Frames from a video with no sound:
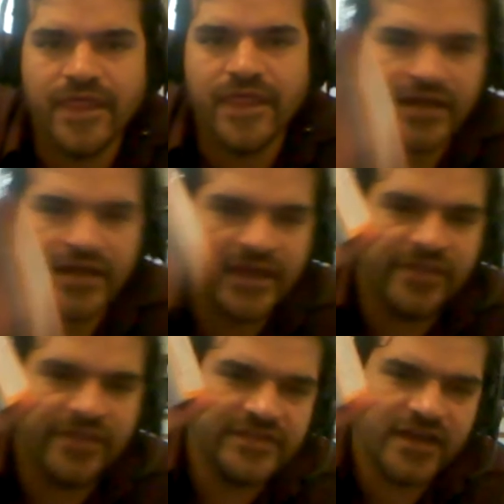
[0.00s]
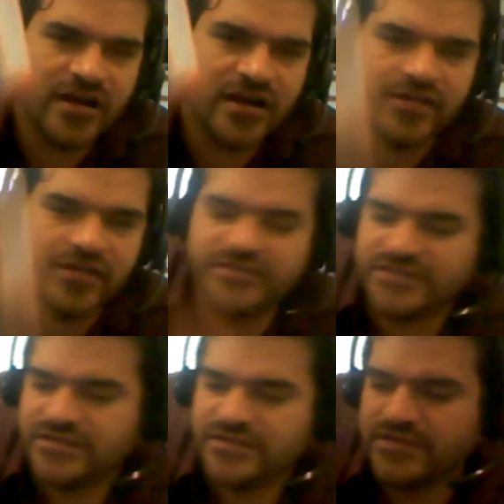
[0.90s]
get these cards.
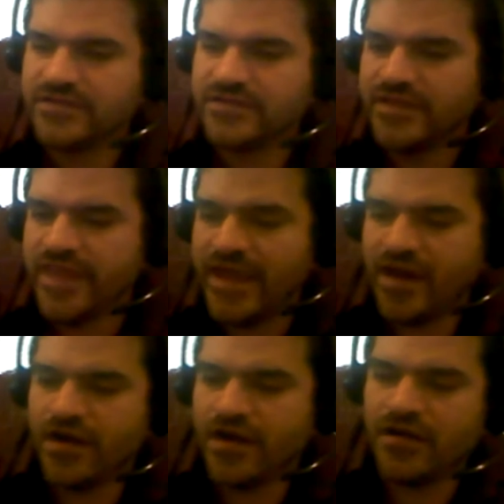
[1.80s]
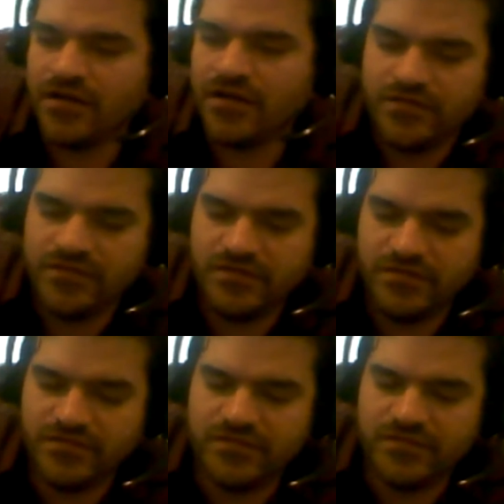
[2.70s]
They are
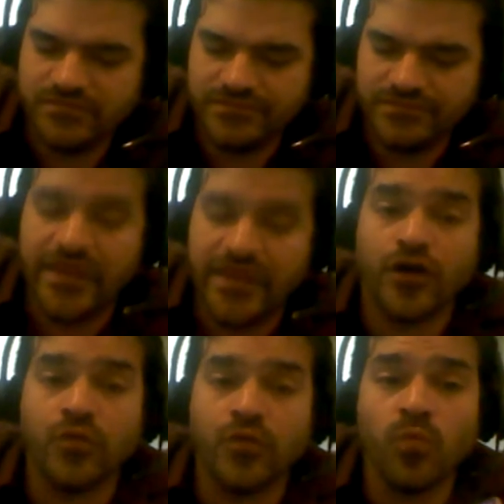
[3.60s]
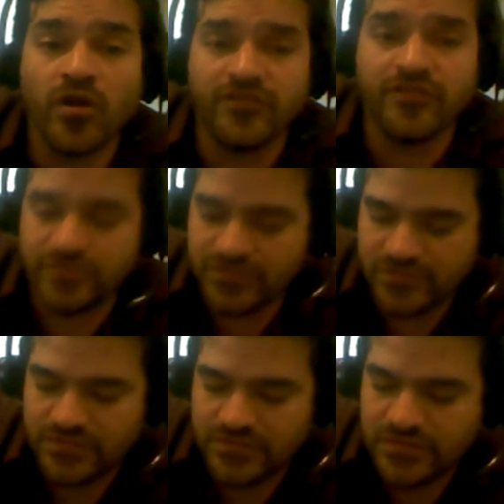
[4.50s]
wonderful.
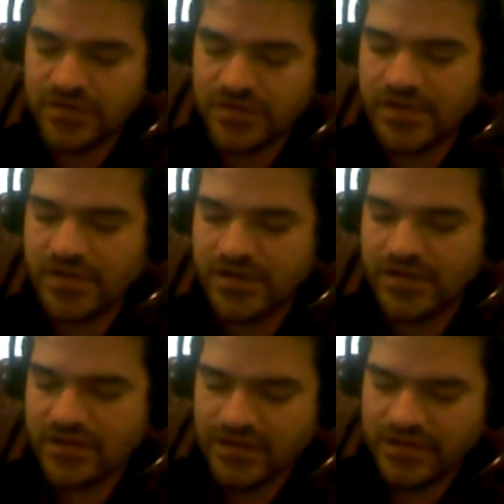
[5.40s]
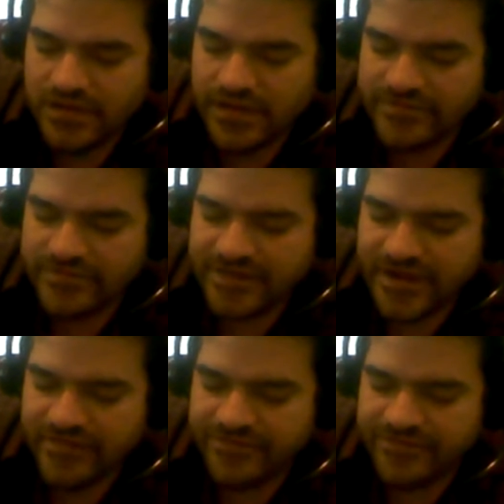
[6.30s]
Like I said,
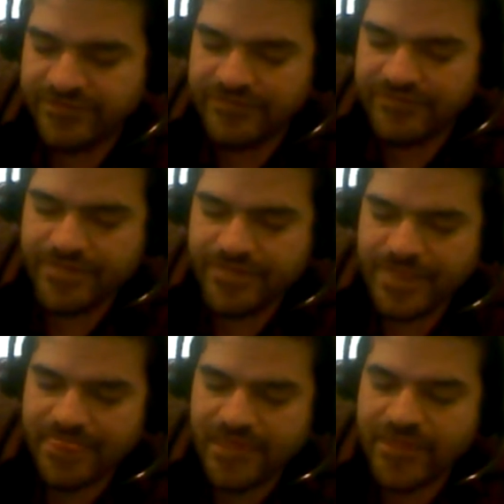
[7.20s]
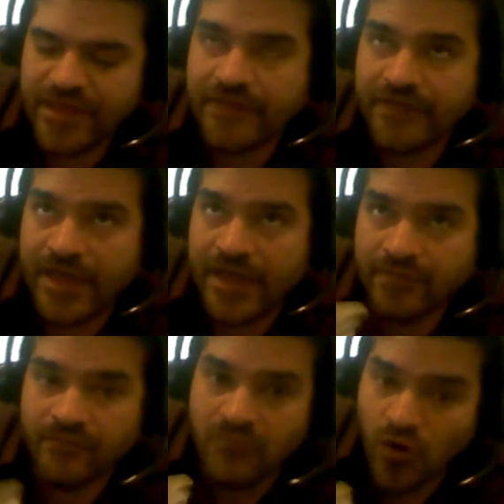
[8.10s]
I think I've
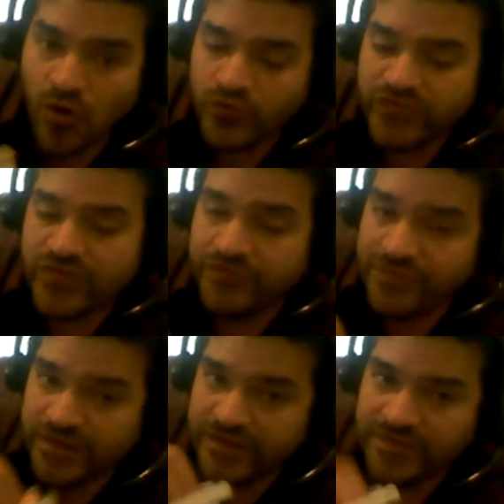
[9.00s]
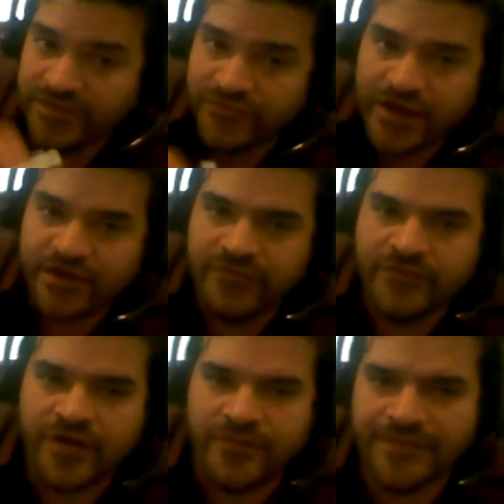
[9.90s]
had most of the different kind
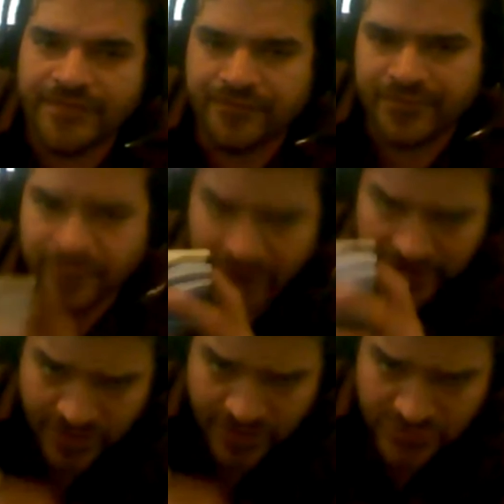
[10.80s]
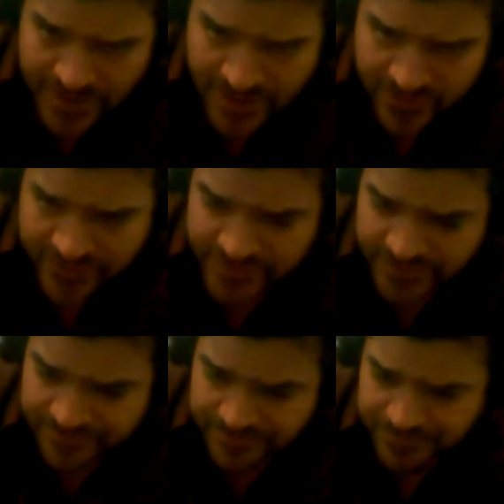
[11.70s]
of hypnotic language patterns
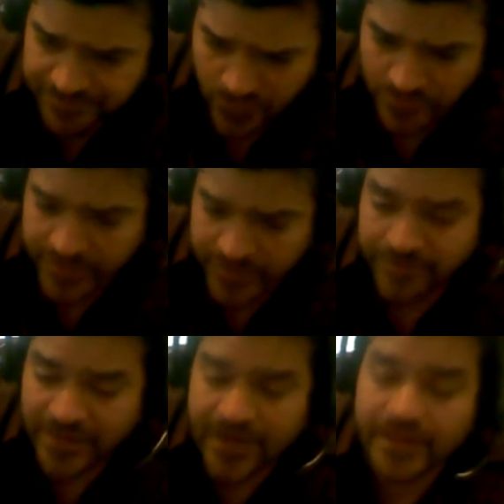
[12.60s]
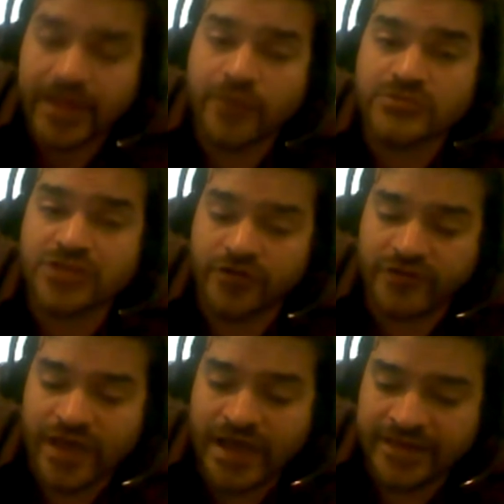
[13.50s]
or hypnotic language
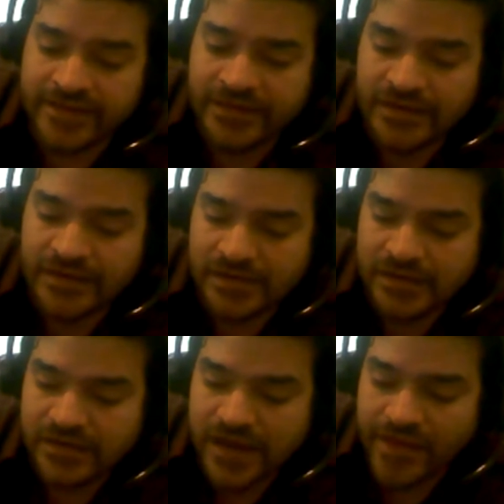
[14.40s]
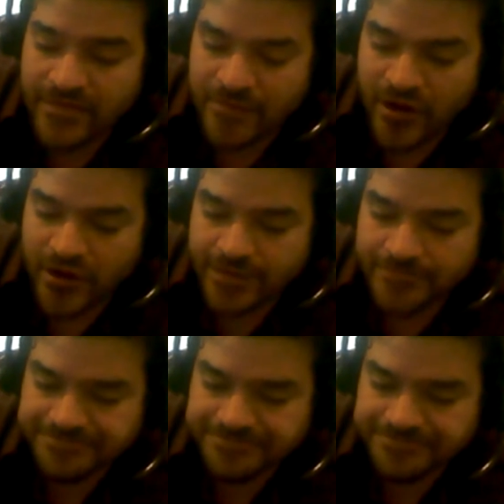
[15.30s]
cards on the market.